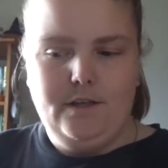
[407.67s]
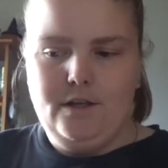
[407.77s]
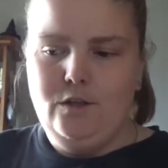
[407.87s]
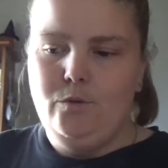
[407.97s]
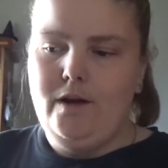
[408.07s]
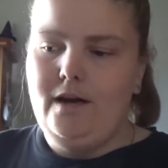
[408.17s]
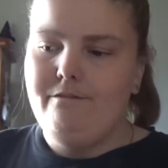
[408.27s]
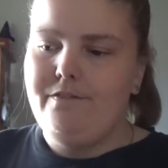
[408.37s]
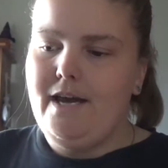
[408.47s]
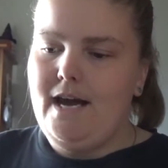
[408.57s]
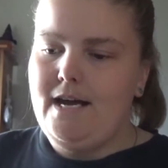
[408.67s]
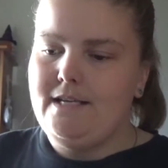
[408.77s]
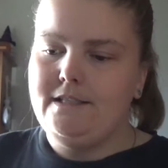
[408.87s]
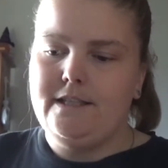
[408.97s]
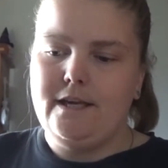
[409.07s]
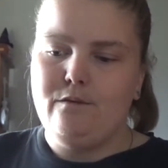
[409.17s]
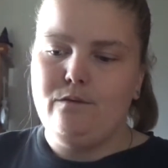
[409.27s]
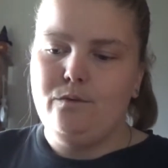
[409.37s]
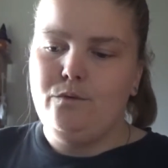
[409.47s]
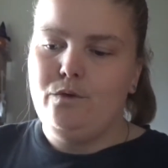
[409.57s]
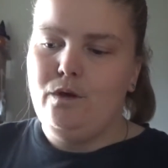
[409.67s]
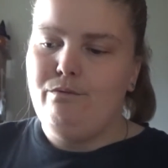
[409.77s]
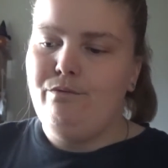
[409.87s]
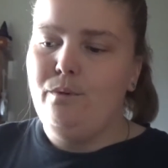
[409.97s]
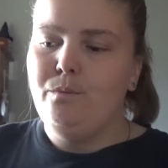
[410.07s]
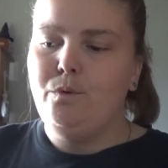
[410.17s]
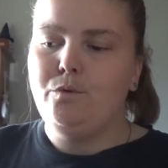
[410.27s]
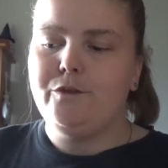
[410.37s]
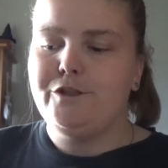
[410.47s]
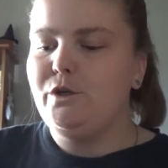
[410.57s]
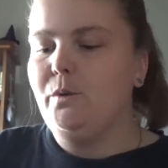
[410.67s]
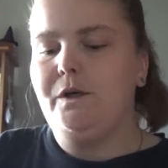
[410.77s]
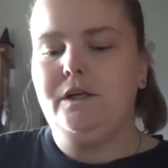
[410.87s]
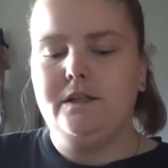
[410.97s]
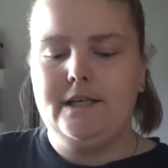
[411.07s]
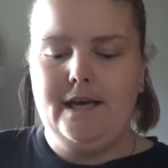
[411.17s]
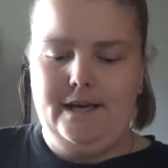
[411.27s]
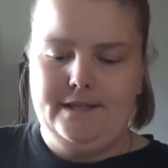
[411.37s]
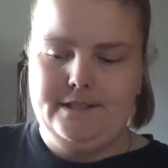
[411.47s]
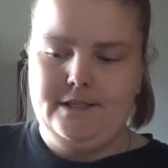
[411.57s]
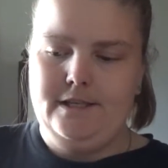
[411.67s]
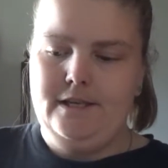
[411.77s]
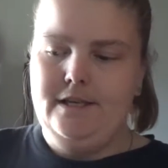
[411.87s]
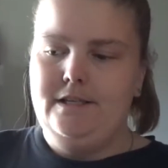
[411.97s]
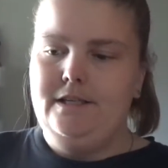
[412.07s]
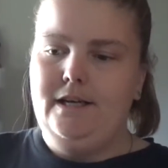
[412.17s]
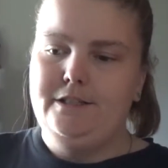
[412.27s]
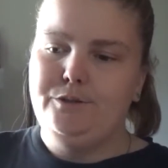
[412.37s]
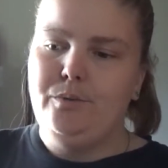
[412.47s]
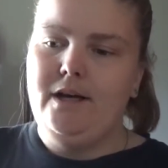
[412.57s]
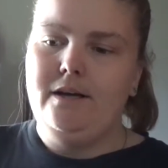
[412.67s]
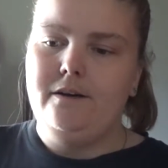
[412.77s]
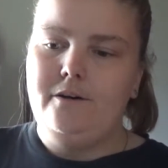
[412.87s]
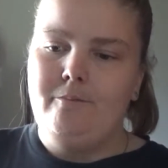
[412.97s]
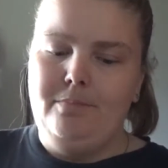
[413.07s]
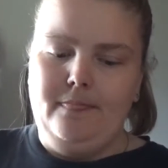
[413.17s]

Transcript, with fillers: you have that, like, uh, full moon ritual kit as well.